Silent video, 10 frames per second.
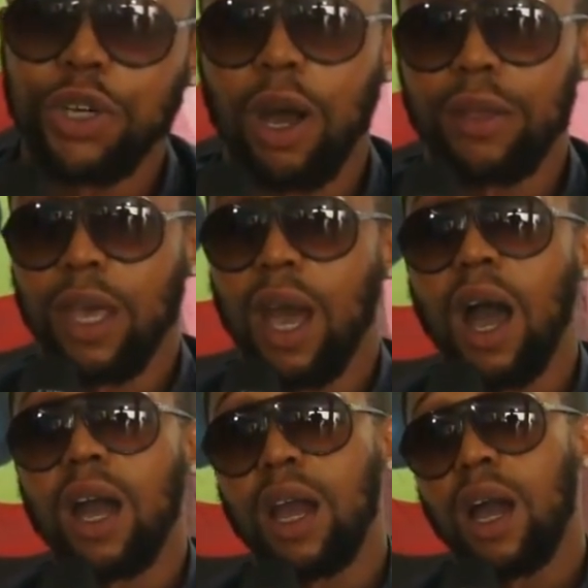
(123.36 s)
out their
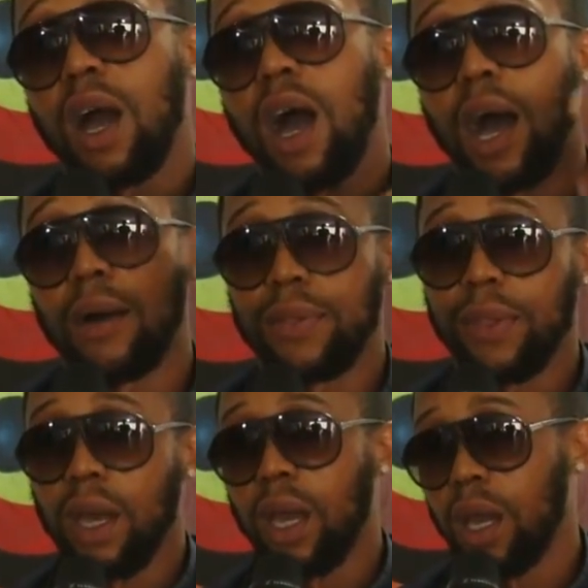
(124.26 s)
anger out
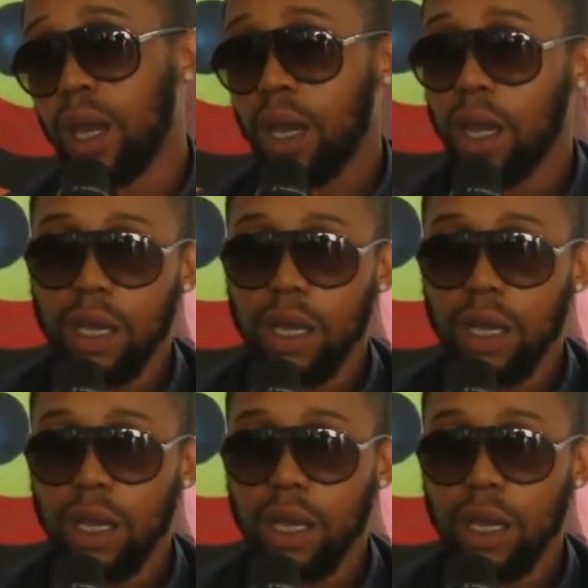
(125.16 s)
there